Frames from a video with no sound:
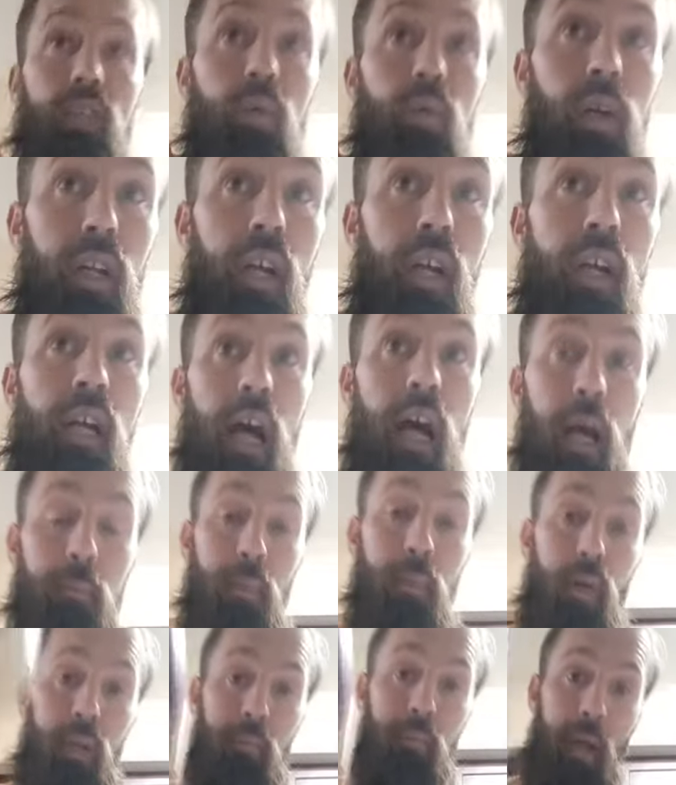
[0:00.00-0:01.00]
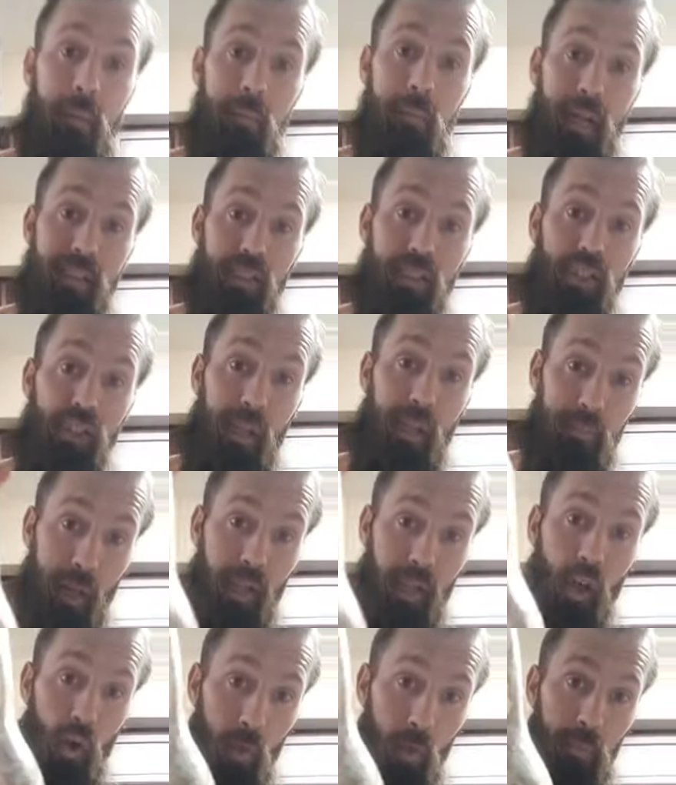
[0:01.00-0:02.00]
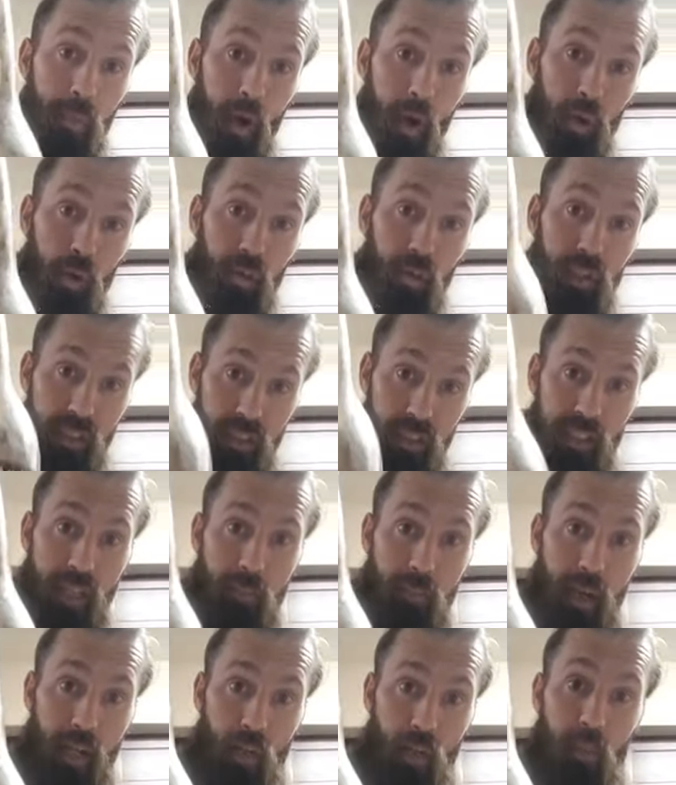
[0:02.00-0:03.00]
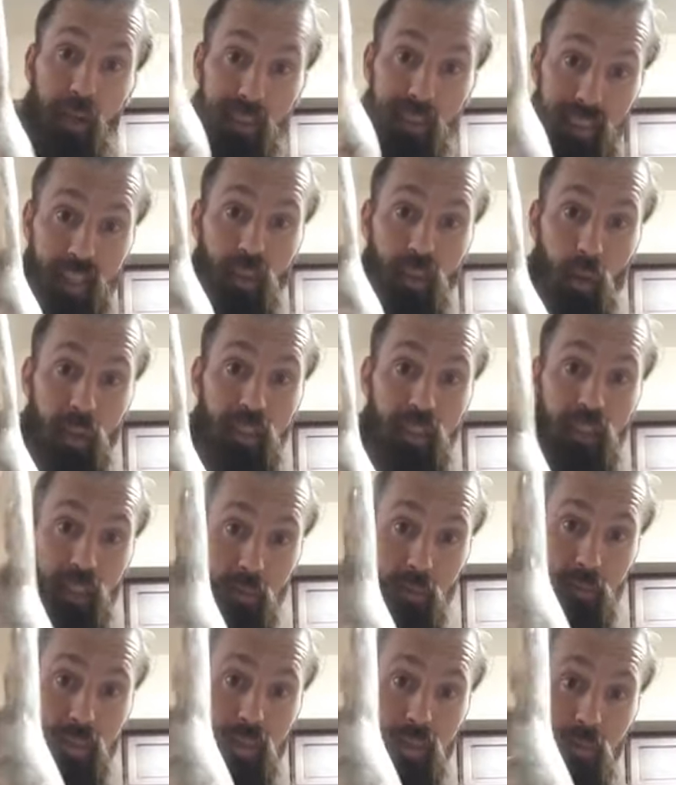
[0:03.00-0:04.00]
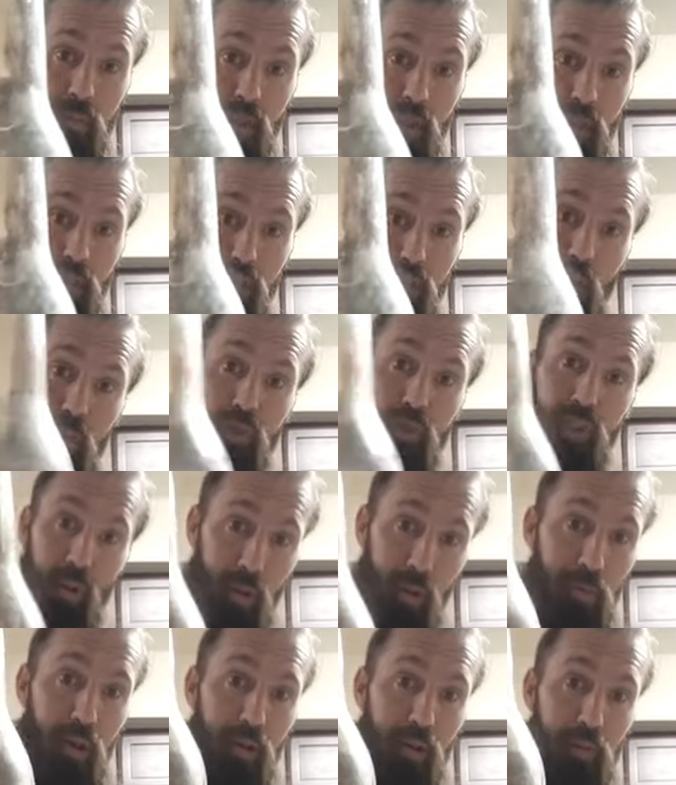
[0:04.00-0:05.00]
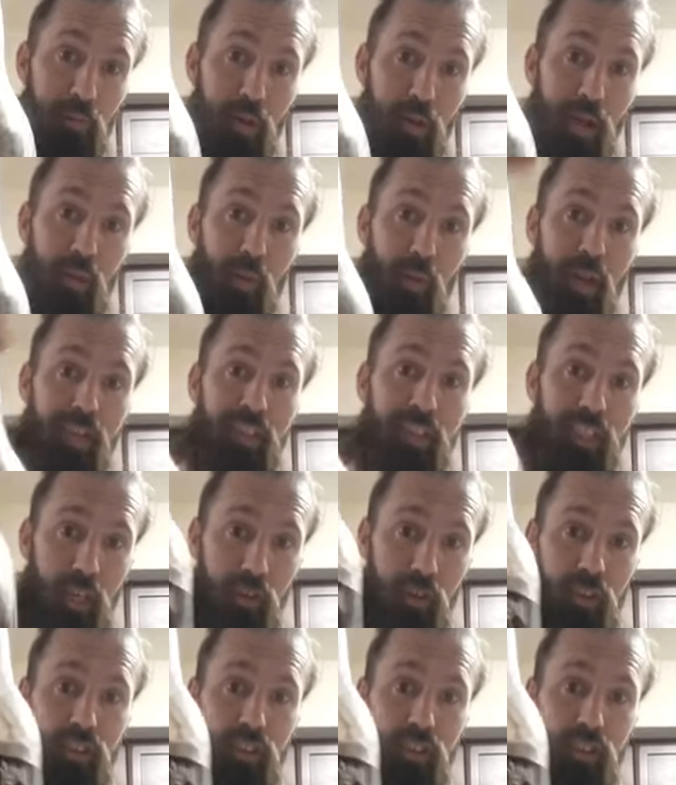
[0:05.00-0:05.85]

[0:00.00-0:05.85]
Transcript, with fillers: what? I'm putting my message in my own bottle, the sleep manual, because I know they sleep. This is me on the Jones soda bottle, by the way. Shout out to